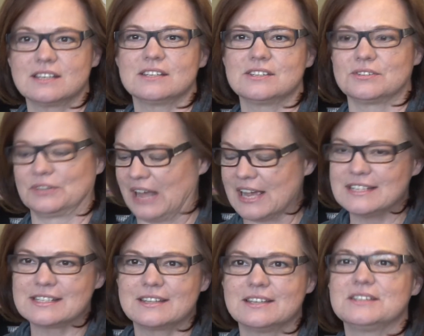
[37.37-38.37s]
this,
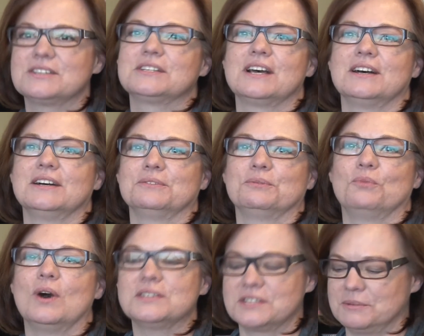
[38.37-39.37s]
likes this,
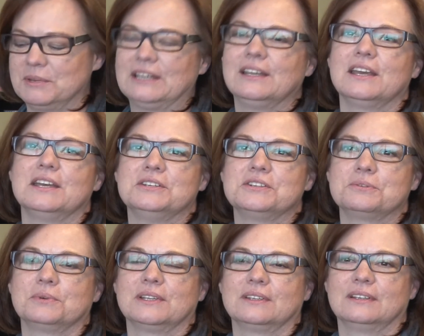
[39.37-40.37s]
wants to be engaged
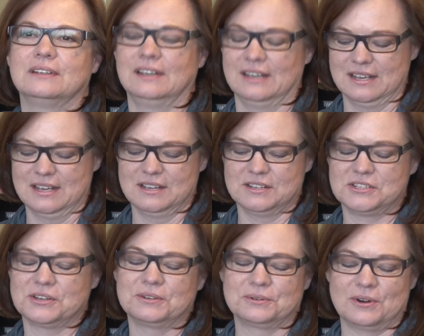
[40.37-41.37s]
with it.
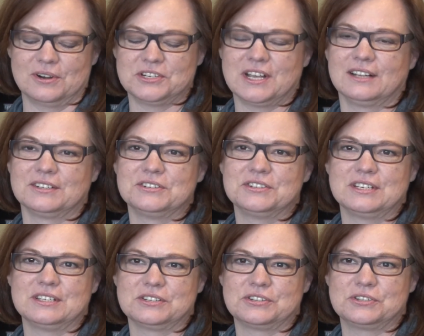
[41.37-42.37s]
So our challenge
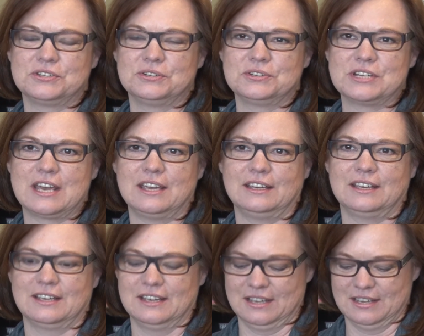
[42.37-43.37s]
is to
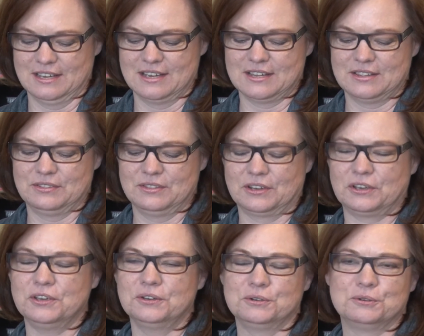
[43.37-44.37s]
take the
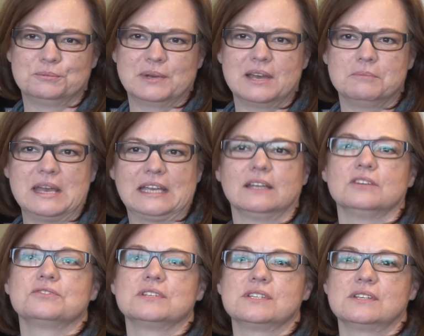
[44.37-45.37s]
cube and make it
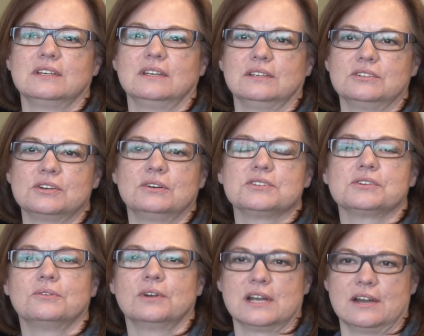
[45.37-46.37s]
interesting to
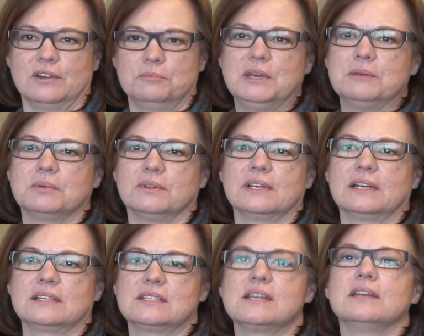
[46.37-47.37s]
also ordinary people, that
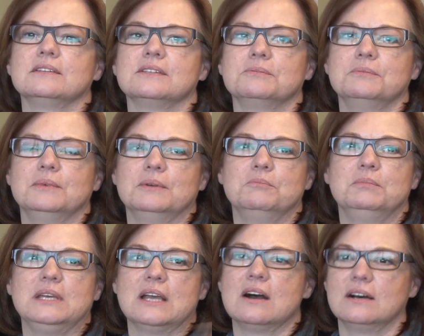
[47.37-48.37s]
extend
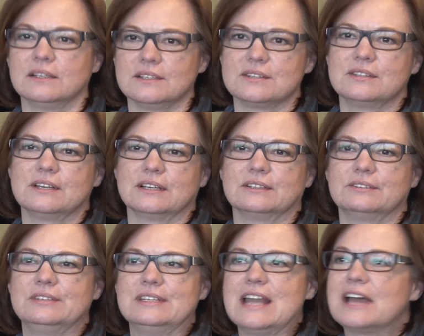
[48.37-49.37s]
beyond the
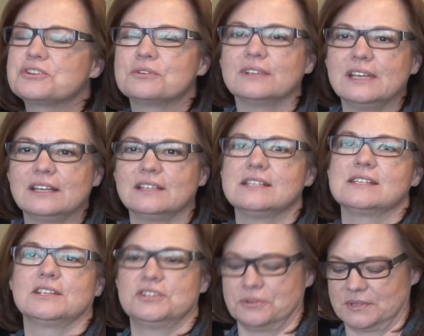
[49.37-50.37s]
natural geek
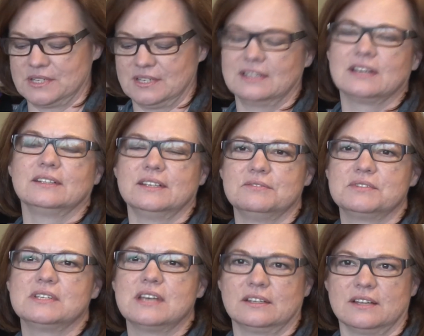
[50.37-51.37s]
constituency that
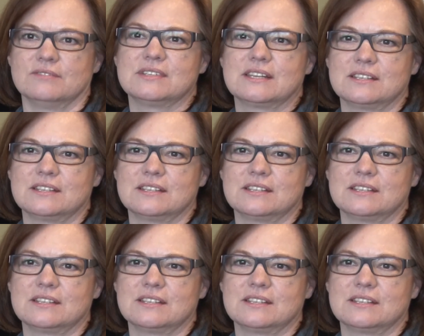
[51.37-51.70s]
lives and loves